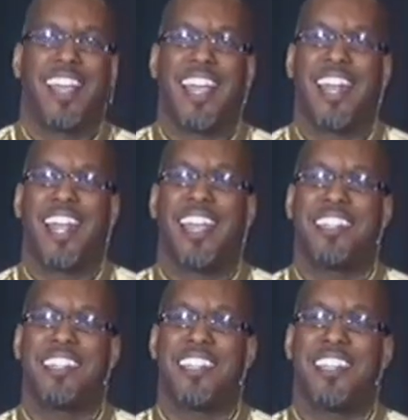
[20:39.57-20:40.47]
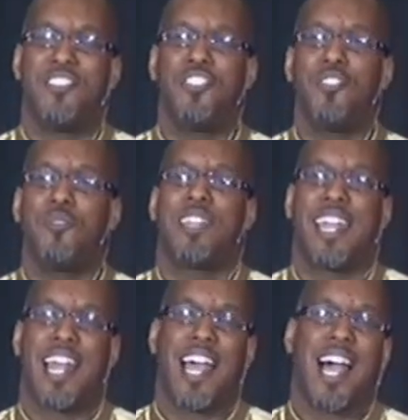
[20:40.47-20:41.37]
And I knew
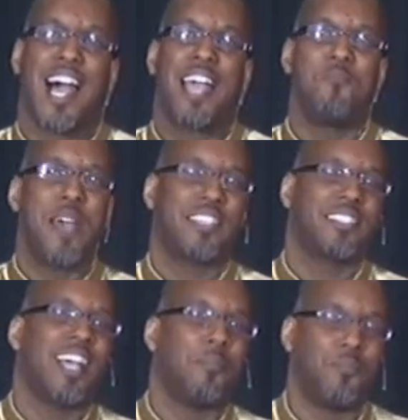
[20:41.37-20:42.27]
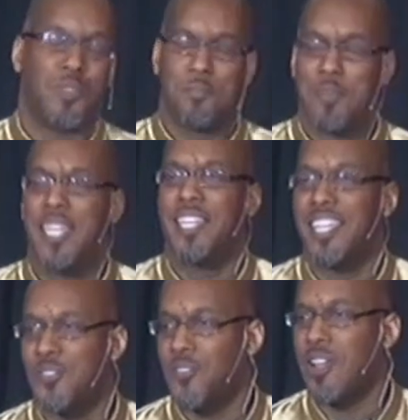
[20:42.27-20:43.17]
that I messed up big
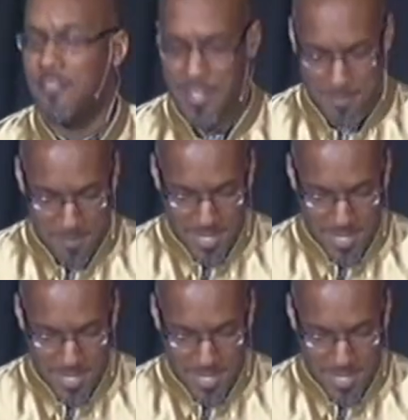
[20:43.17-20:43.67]
in front of him.